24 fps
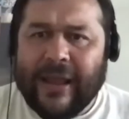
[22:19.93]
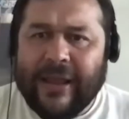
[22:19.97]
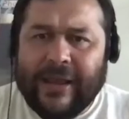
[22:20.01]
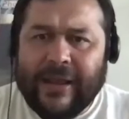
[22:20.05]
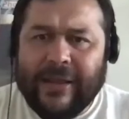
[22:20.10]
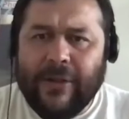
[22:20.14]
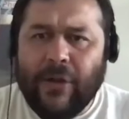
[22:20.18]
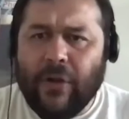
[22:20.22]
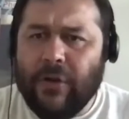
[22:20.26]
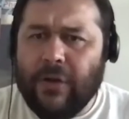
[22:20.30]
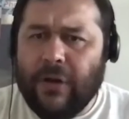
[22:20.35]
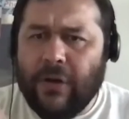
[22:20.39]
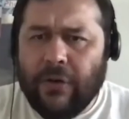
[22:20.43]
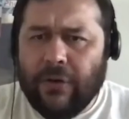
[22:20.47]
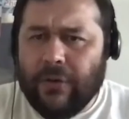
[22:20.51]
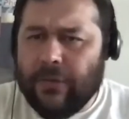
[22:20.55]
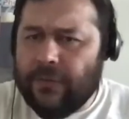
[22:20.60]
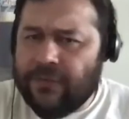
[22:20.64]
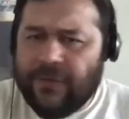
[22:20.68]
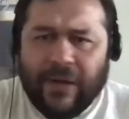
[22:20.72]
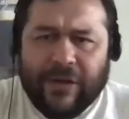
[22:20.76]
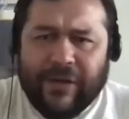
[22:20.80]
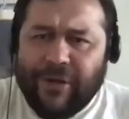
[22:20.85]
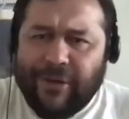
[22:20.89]
or
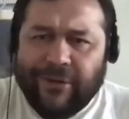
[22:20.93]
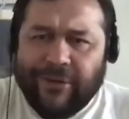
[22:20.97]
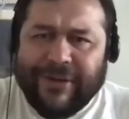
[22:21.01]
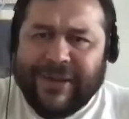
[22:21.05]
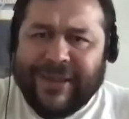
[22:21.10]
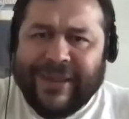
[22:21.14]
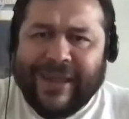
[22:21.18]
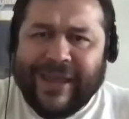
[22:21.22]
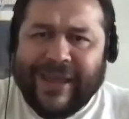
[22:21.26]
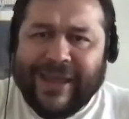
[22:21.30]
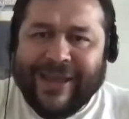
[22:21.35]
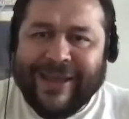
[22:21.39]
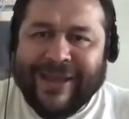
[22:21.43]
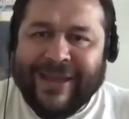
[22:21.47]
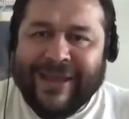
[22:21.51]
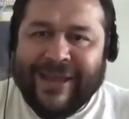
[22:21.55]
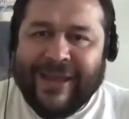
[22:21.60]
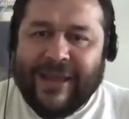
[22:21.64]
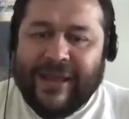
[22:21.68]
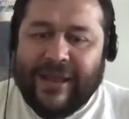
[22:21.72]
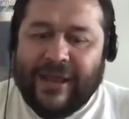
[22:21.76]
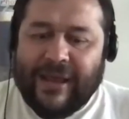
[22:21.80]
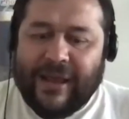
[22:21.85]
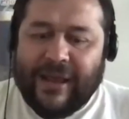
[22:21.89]
South Korea,
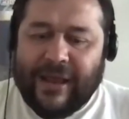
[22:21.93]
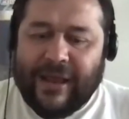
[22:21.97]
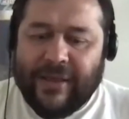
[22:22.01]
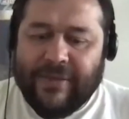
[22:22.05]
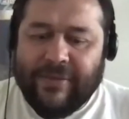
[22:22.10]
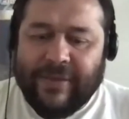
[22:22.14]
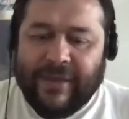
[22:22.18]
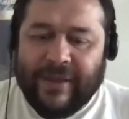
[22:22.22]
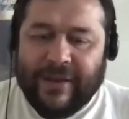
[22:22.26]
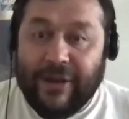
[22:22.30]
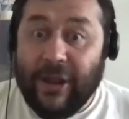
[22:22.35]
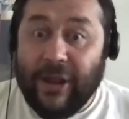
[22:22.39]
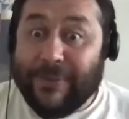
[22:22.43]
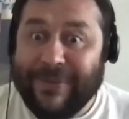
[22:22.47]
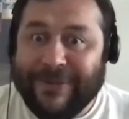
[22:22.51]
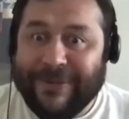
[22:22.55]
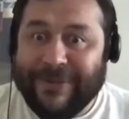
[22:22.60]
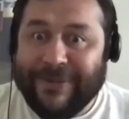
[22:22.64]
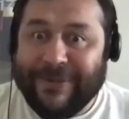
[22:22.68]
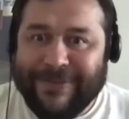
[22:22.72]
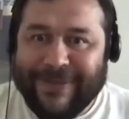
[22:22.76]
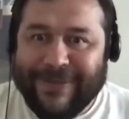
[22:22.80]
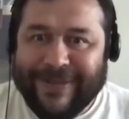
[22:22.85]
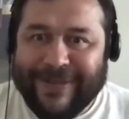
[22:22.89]
and they love the
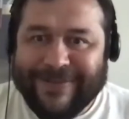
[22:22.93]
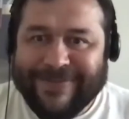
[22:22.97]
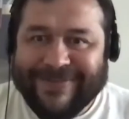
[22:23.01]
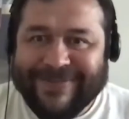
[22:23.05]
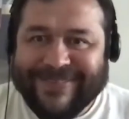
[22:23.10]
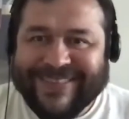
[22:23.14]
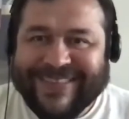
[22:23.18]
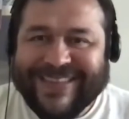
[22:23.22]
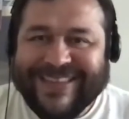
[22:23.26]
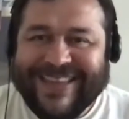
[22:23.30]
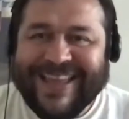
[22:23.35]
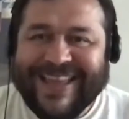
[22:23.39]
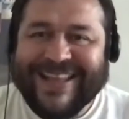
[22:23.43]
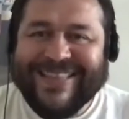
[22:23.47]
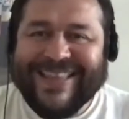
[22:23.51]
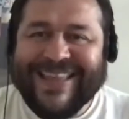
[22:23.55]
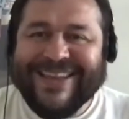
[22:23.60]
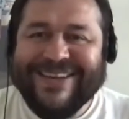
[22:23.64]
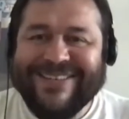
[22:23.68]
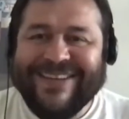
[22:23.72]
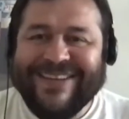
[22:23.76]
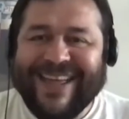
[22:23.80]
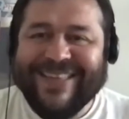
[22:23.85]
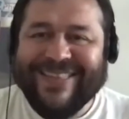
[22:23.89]
film, and
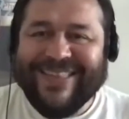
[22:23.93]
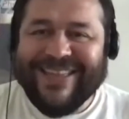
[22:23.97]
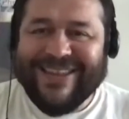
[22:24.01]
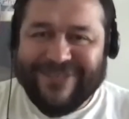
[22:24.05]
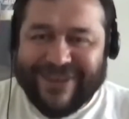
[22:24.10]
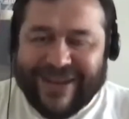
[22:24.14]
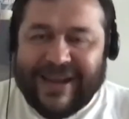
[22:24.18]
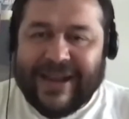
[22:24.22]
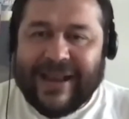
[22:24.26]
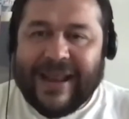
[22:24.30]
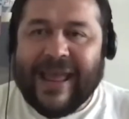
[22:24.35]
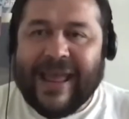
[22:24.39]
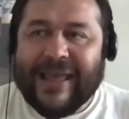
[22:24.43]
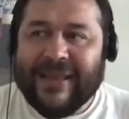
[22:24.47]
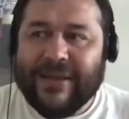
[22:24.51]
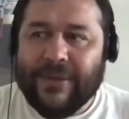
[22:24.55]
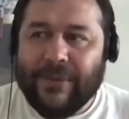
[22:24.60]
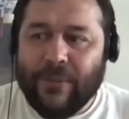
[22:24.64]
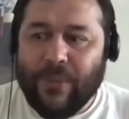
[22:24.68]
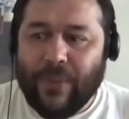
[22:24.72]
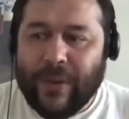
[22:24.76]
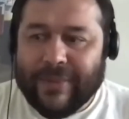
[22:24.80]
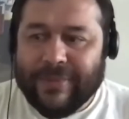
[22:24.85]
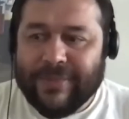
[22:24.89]
they really like
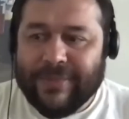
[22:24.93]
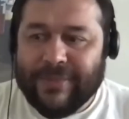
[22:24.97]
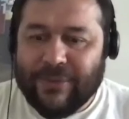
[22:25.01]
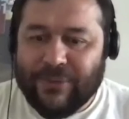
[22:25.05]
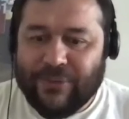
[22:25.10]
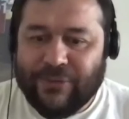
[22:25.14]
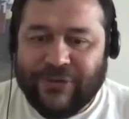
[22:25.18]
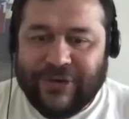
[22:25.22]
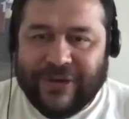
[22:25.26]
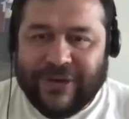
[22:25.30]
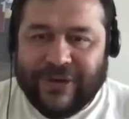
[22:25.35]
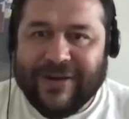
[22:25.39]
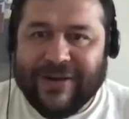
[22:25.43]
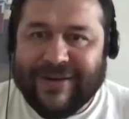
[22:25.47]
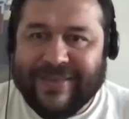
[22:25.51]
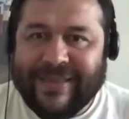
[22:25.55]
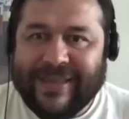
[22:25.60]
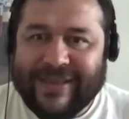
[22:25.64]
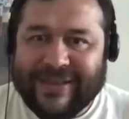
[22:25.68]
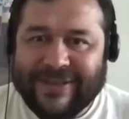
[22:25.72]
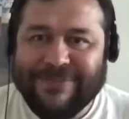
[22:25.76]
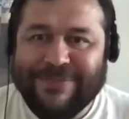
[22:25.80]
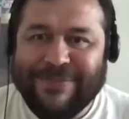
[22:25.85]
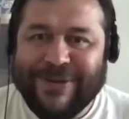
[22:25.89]
want to share their
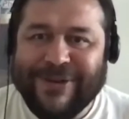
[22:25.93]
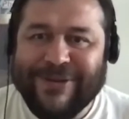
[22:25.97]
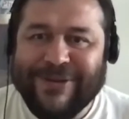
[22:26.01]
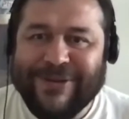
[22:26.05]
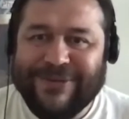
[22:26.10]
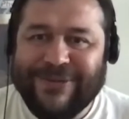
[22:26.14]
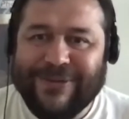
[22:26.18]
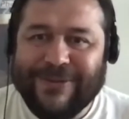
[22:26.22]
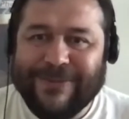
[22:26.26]
experience of